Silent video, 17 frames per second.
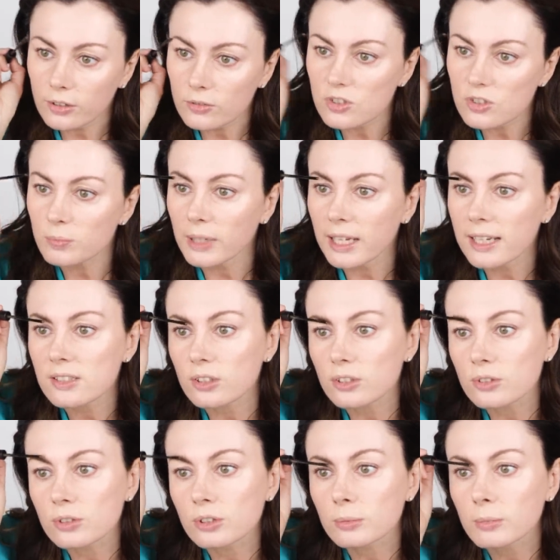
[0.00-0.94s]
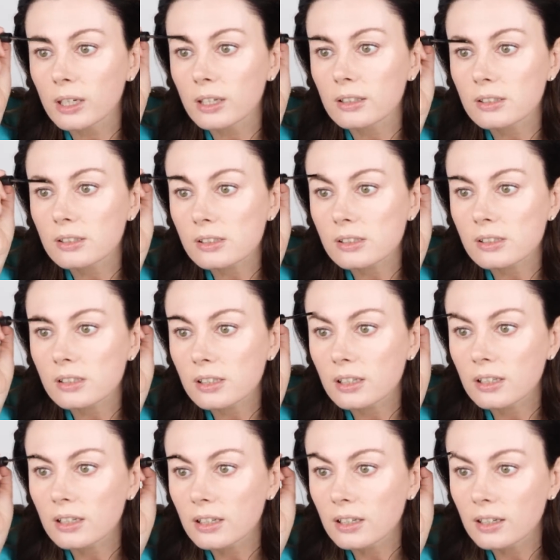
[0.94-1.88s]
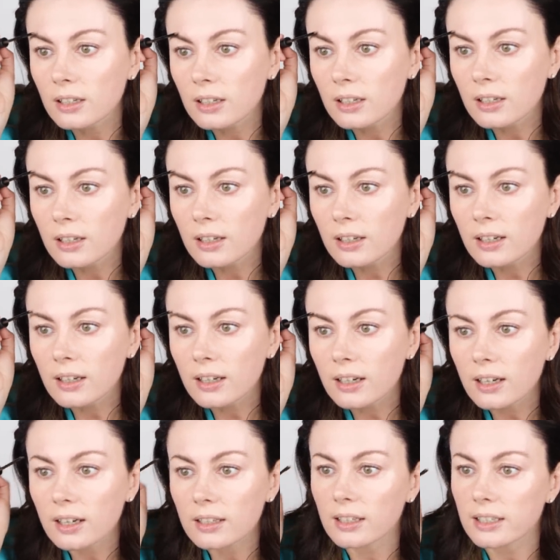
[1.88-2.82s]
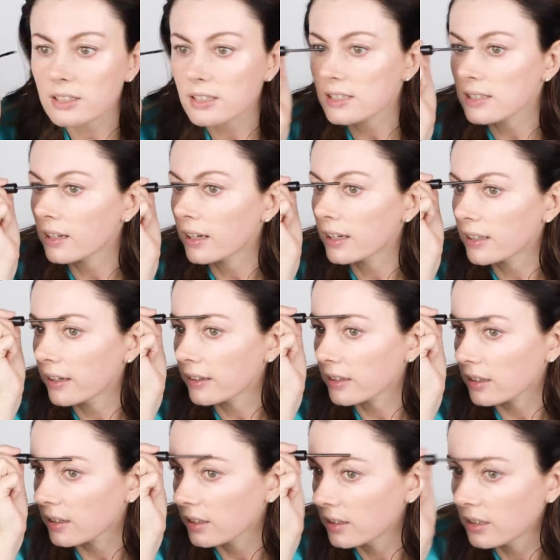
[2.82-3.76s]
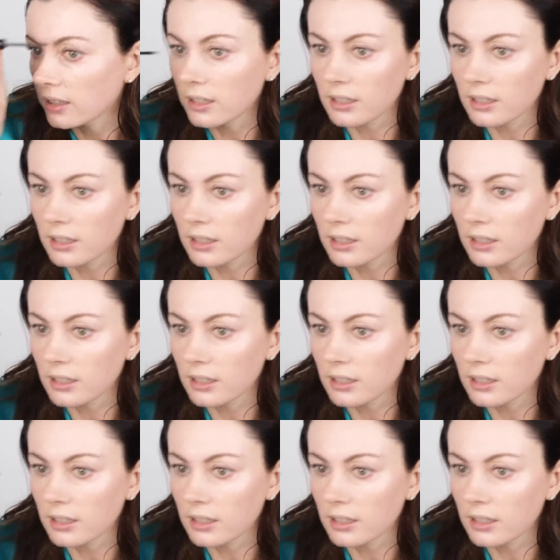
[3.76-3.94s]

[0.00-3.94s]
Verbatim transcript: splatter too much. And I like an